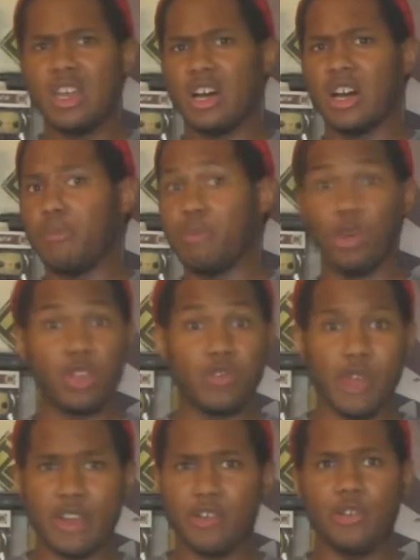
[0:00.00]
uh, building
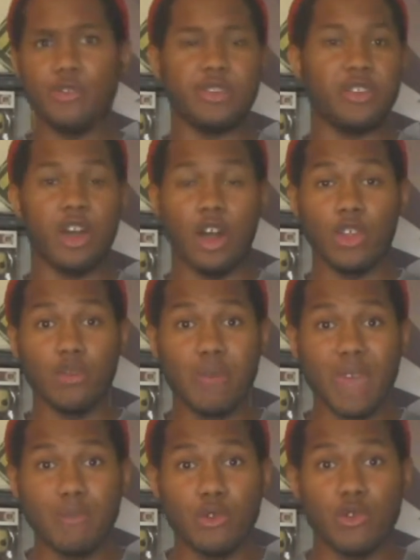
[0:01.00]
records, and other
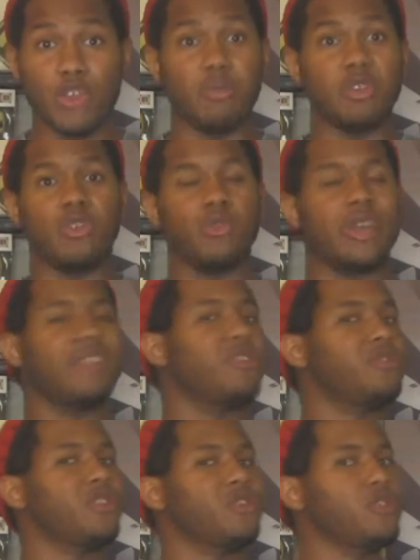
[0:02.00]
papers up until
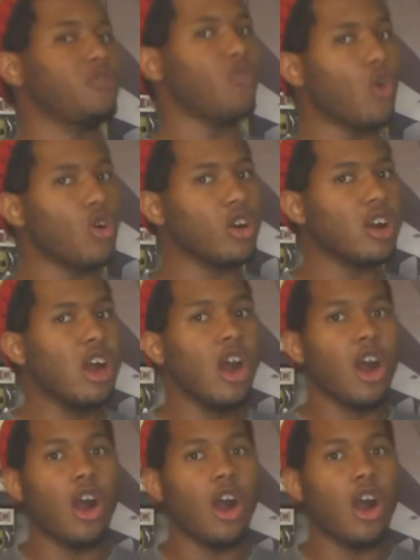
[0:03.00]
1964,